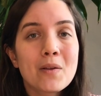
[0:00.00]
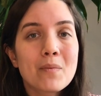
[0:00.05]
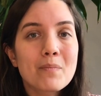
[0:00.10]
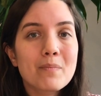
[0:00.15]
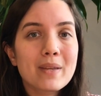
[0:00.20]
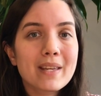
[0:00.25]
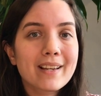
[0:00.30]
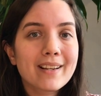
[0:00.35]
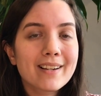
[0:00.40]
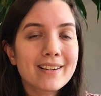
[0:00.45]

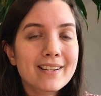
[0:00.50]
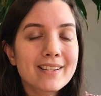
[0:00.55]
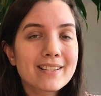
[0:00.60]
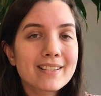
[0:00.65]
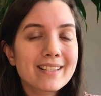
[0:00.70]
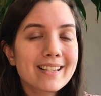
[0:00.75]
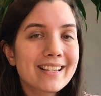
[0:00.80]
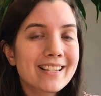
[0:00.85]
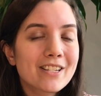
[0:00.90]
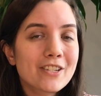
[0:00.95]

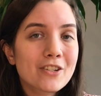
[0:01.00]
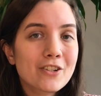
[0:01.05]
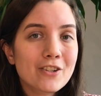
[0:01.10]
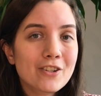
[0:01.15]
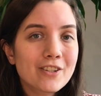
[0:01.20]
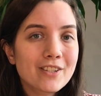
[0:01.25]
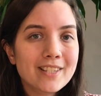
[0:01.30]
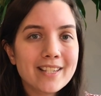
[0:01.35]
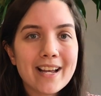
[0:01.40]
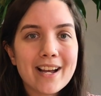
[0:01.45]
because it
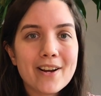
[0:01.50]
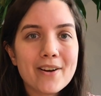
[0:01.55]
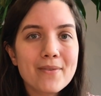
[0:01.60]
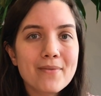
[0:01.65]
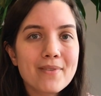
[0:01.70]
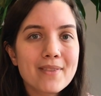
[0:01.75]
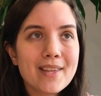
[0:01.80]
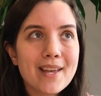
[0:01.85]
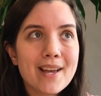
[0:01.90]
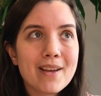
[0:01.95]
turns
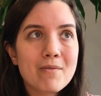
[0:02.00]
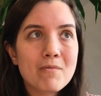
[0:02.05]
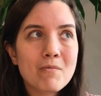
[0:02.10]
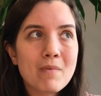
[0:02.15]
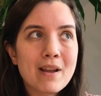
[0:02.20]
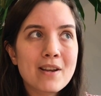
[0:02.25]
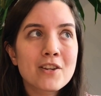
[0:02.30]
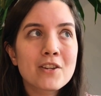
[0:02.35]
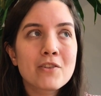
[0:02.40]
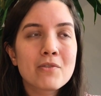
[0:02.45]
out that
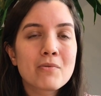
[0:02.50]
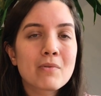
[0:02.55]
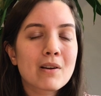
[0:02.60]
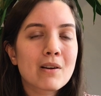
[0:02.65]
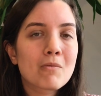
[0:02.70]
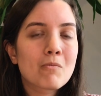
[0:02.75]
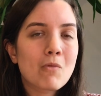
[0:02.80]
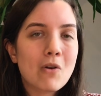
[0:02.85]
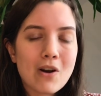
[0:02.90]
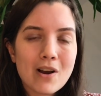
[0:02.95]
when you
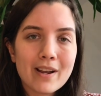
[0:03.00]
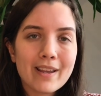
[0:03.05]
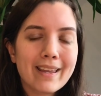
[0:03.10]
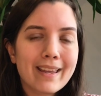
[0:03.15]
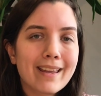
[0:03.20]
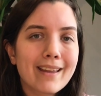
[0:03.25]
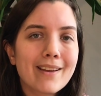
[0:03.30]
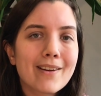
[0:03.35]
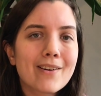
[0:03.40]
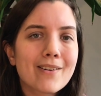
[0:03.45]
are walking